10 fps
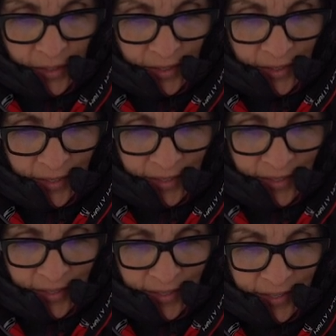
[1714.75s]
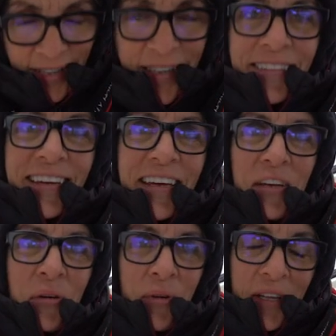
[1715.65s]
exemplary. I, I
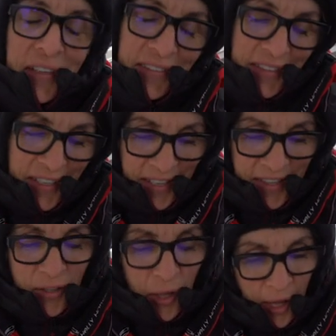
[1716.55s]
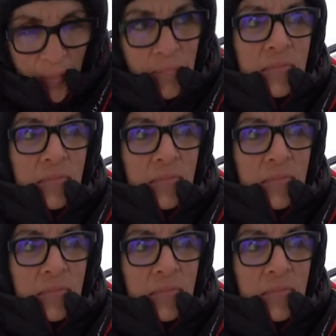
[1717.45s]
know. Well, they'll come.